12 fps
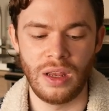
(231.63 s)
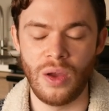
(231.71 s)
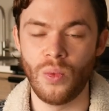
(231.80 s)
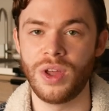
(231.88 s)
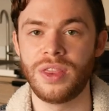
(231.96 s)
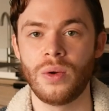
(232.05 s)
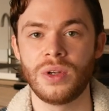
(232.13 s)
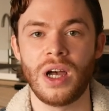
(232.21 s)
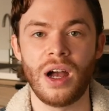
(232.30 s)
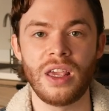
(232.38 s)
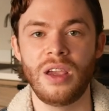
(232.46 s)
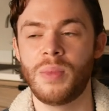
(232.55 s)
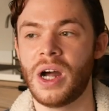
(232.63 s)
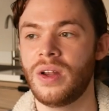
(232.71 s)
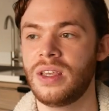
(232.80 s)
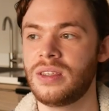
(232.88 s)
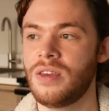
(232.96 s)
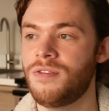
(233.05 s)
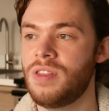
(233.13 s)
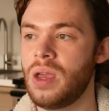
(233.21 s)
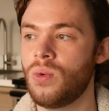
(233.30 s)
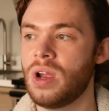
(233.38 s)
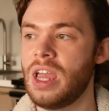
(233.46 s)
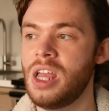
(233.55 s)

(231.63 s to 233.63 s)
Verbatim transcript: and what they were talking about is if they were